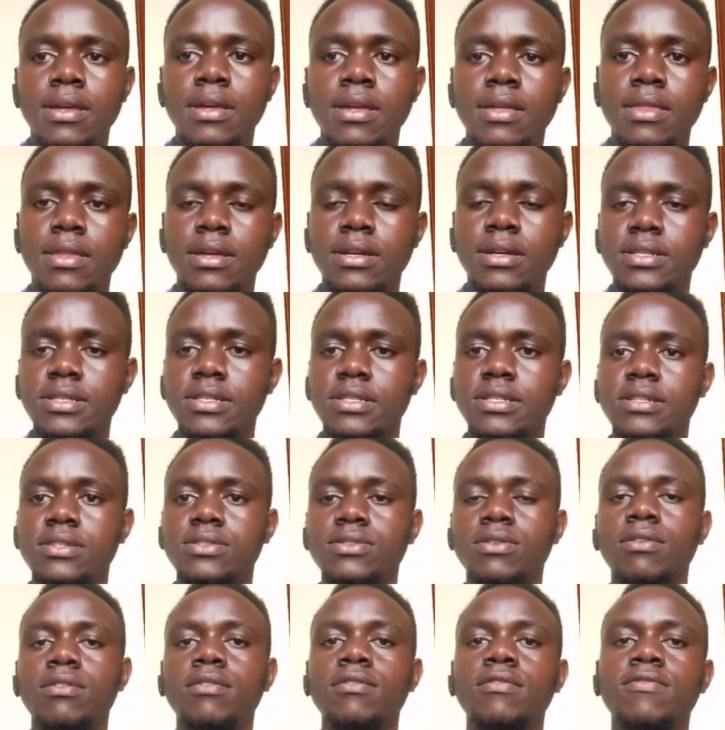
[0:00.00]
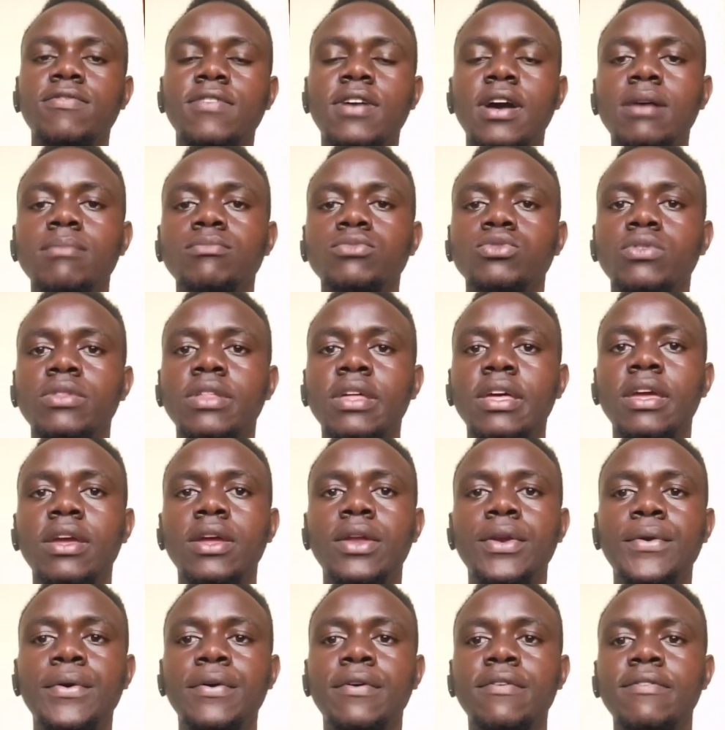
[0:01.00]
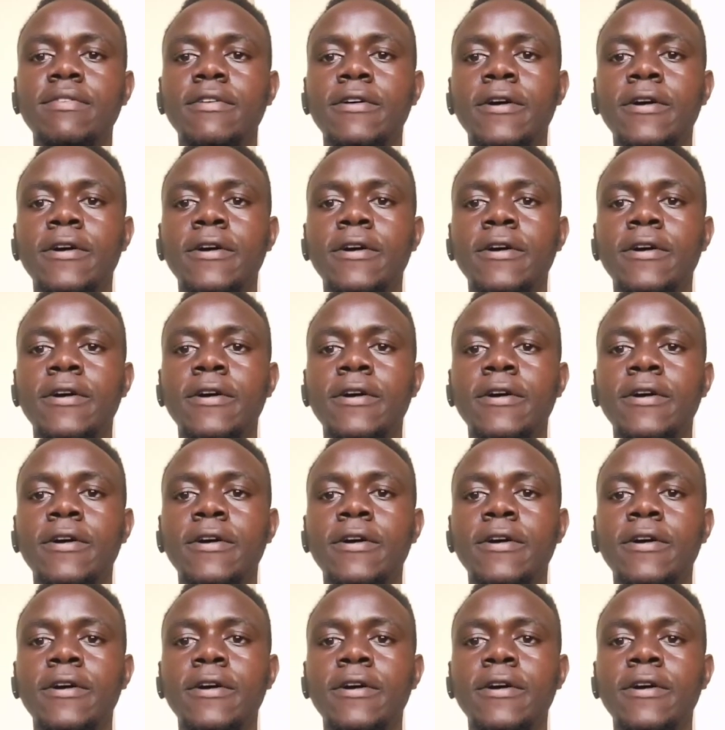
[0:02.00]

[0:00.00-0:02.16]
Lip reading: it. So you've come to the end of